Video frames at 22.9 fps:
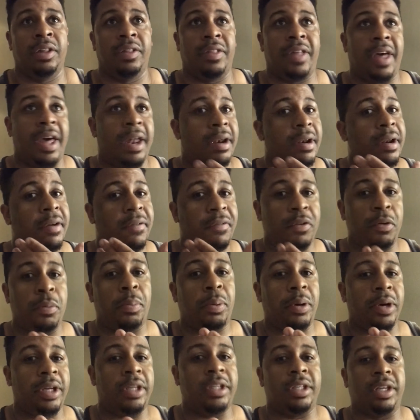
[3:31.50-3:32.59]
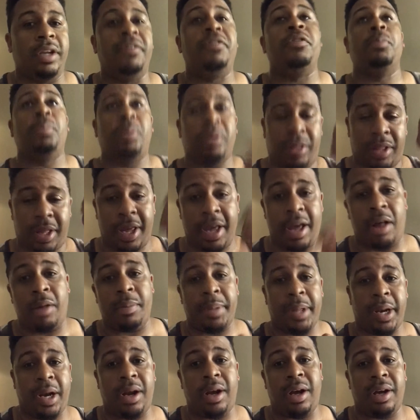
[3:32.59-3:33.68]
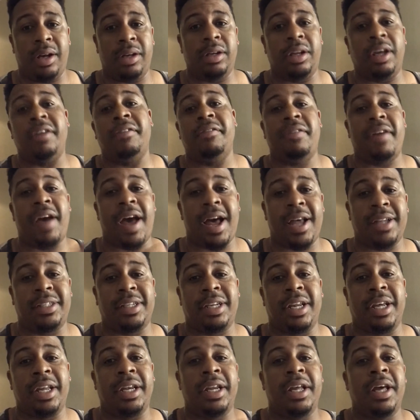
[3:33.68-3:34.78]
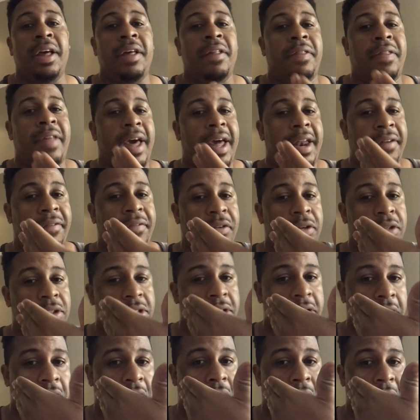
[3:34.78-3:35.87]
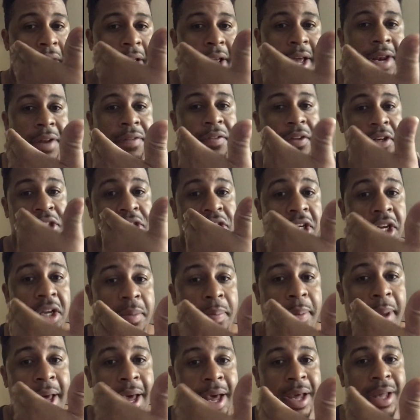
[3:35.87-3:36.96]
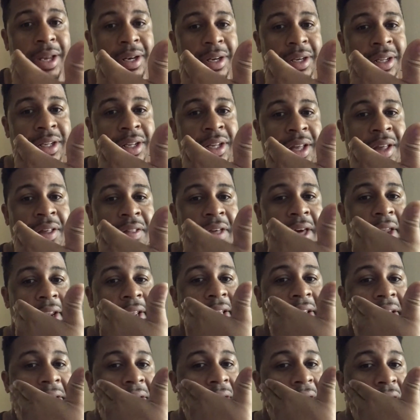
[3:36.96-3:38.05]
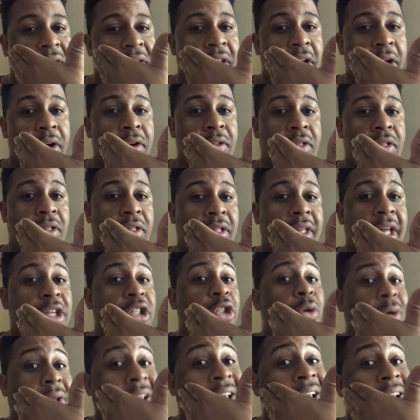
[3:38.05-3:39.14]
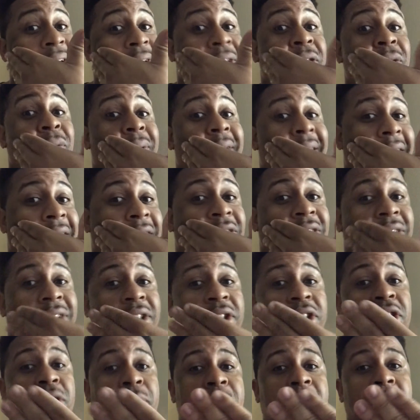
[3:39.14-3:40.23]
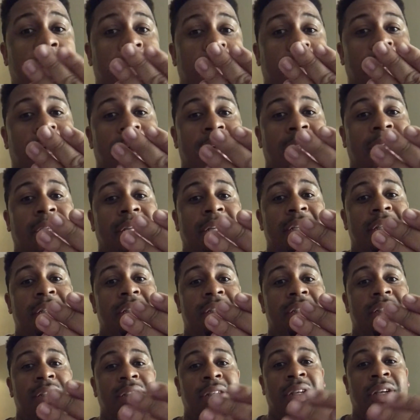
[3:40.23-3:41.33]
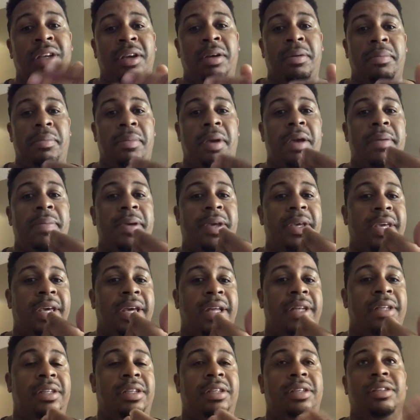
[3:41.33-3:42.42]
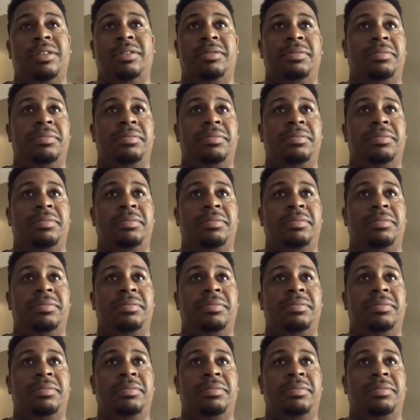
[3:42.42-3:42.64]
that if you put the helmet on and fasten it, that if you stick your hand in the cheek pad, that you can't do it. Actually, you should be able to at least maybe get